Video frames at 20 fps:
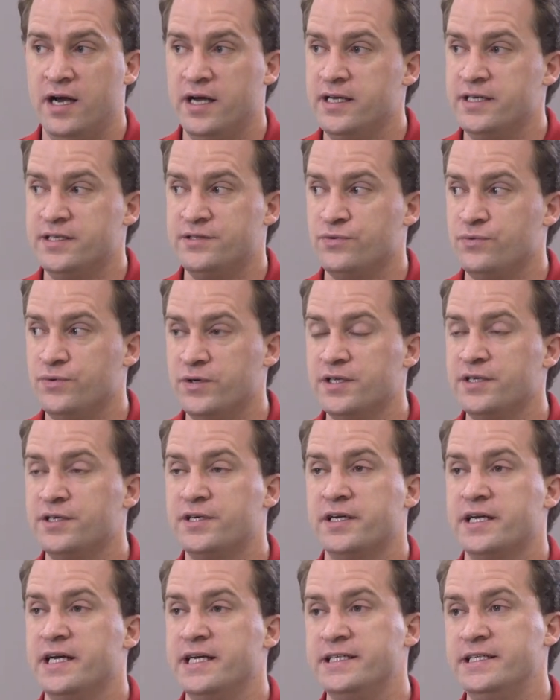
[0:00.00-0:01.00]
is a really
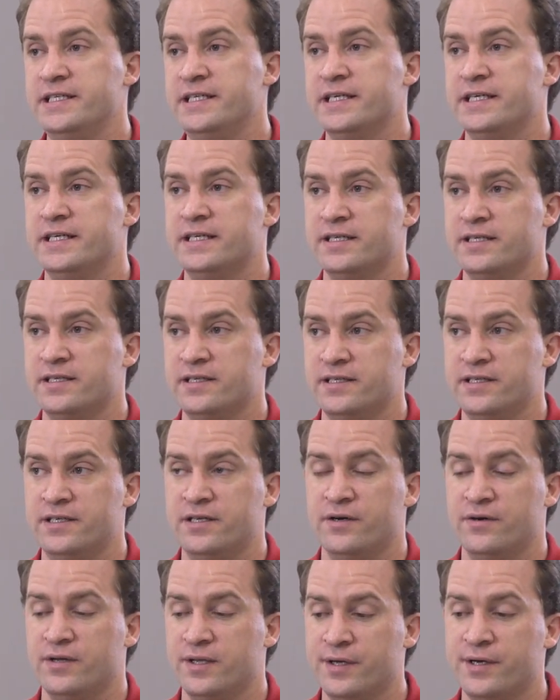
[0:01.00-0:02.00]
good idea, you
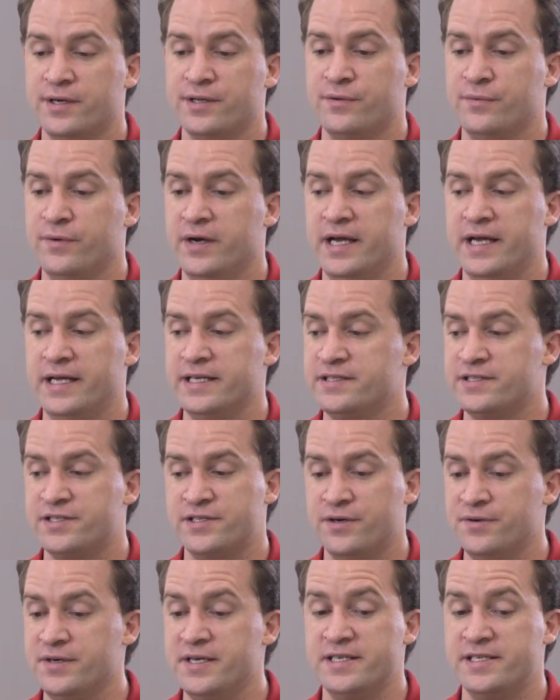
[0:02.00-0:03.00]
know, along the way. It's
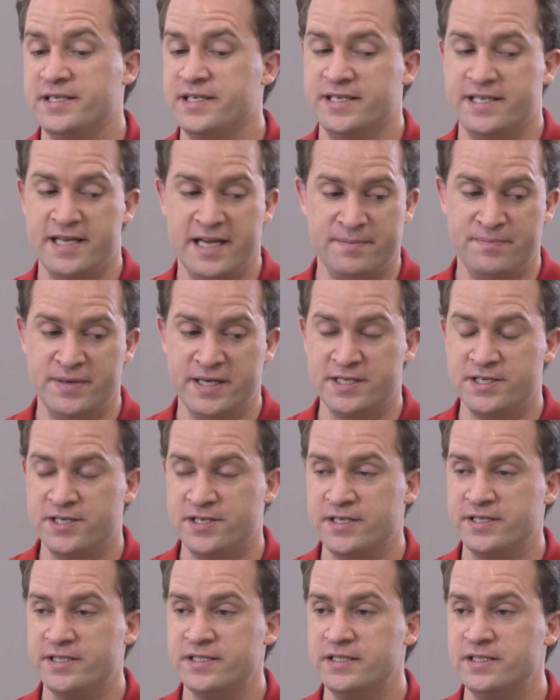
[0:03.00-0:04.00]
so easy to take
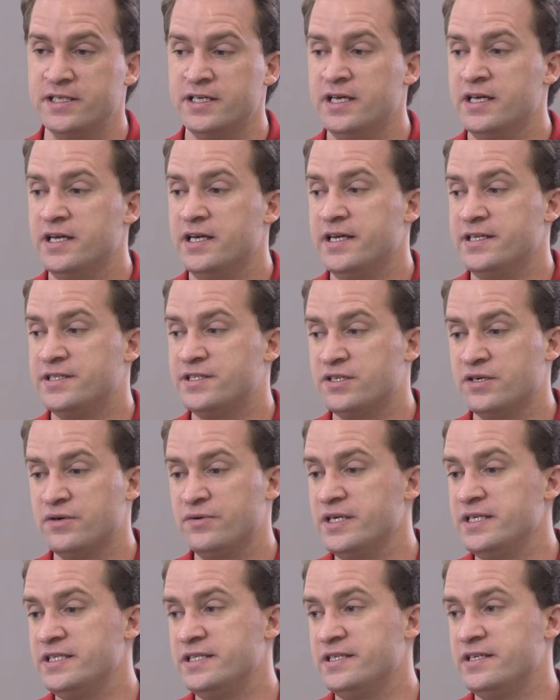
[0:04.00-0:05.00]
pictures. It's
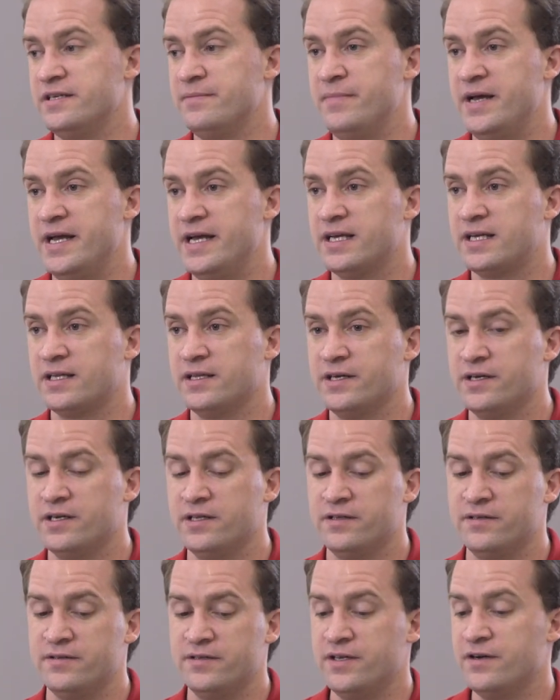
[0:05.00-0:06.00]
so easy to make
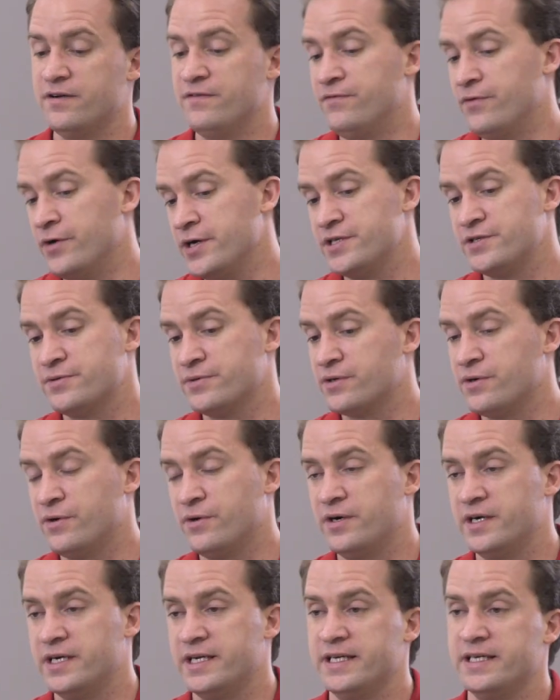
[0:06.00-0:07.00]
little, you know, voice
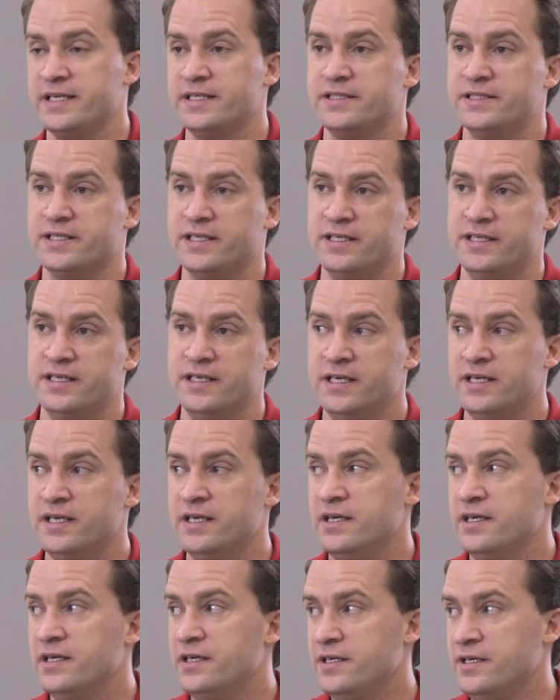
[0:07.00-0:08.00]
recordings and,
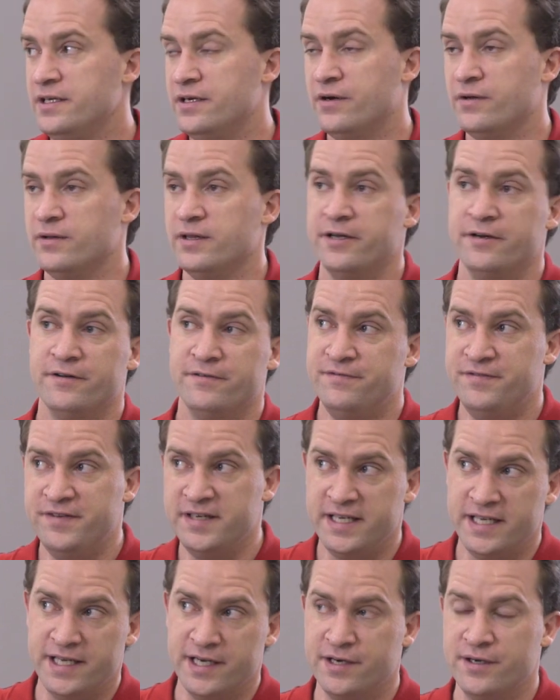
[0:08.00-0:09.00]
you know, little
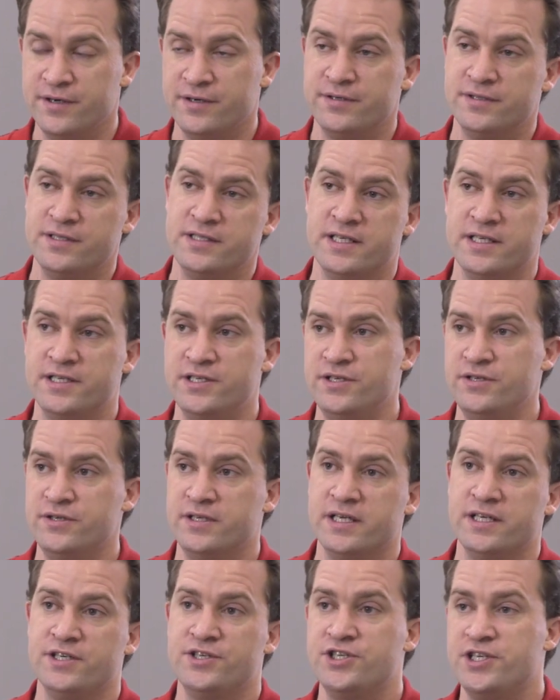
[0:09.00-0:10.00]
videos that you
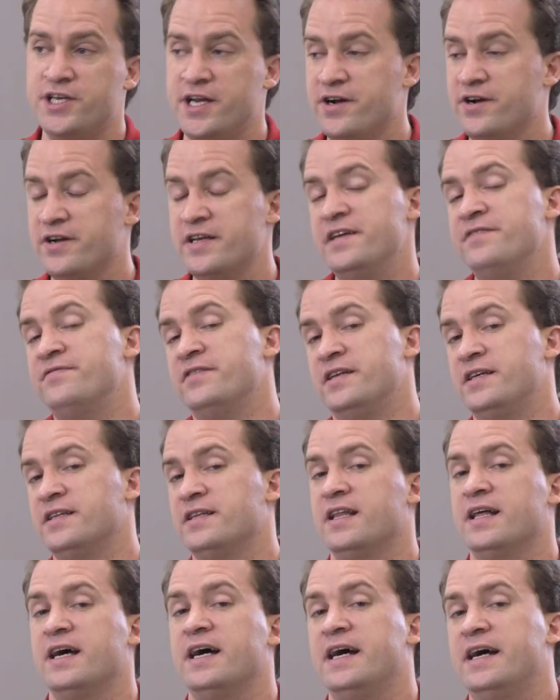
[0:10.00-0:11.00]
can share even
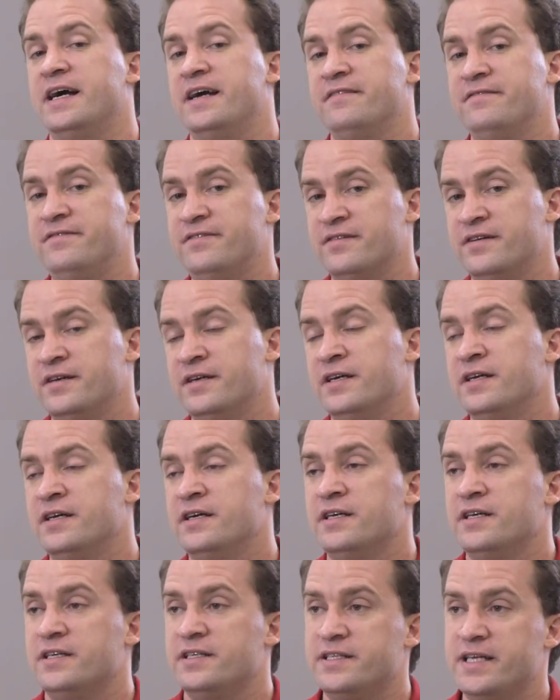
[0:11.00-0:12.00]
in live
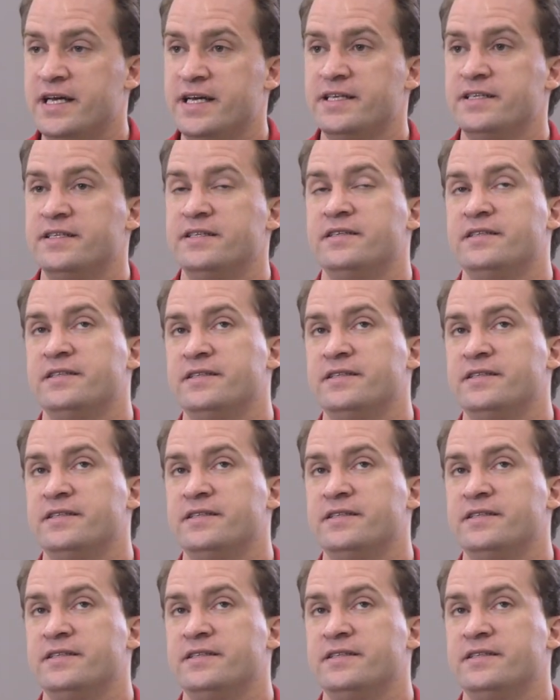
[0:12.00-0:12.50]
that